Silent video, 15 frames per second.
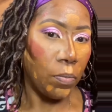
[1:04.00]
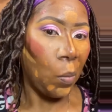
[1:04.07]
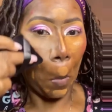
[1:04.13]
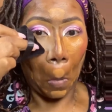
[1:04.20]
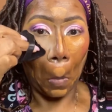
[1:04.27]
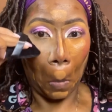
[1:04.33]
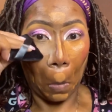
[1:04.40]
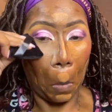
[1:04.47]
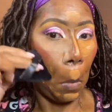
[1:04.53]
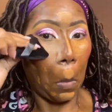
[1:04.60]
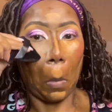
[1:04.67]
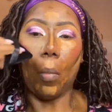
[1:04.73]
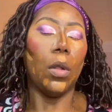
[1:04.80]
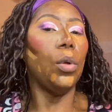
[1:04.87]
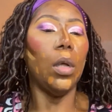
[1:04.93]
I'm not
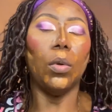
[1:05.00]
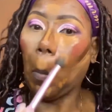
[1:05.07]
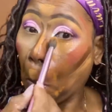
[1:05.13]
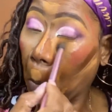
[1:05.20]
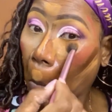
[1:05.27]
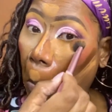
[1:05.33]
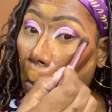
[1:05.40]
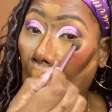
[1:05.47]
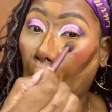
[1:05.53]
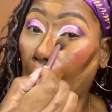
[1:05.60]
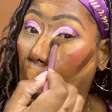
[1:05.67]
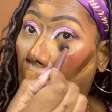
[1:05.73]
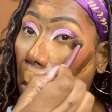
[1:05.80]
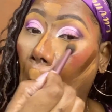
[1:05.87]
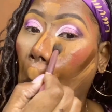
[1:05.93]
going to bake, but I'm
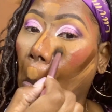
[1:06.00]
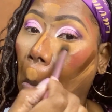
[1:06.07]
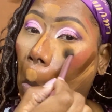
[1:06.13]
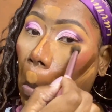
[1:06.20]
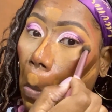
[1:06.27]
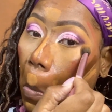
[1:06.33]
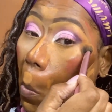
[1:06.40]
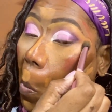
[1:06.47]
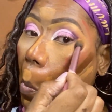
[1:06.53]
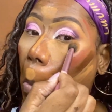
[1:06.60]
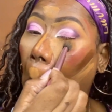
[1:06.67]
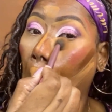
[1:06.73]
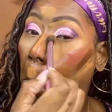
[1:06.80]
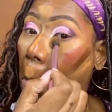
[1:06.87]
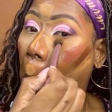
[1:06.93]
going to set
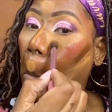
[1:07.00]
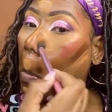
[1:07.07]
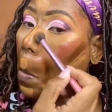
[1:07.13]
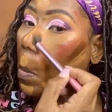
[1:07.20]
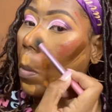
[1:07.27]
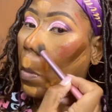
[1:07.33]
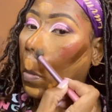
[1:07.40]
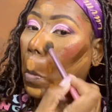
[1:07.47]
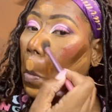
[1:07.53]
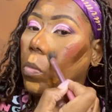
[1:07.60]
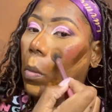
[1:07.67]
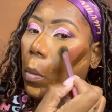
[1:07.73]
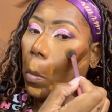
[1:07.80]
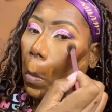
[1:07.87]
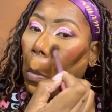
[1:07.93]
the areas of my
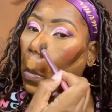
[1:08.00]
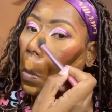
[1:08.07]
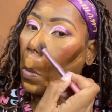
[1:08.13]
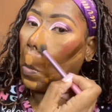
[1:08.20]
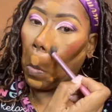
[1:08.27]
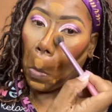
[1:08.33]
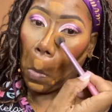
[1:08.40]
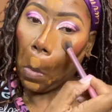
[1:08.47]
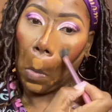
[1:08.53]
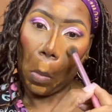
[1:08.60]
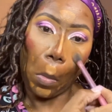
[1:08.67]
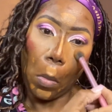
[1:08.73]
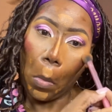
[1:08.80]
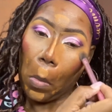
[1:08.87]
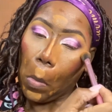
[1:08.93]
face. So when
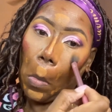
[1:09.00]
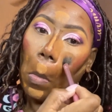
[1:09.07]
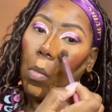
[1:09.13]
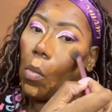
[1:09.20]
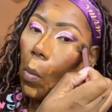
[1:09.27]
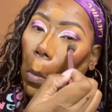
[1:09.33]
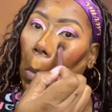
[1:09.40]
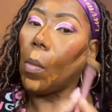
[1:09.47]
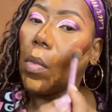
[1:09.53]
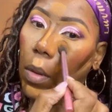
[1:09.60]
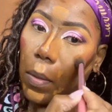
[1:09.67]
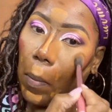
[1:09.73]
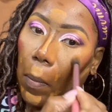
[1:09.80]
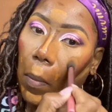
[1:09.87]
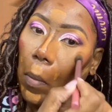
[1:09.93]
you're doing
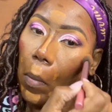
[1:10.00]
underpainting,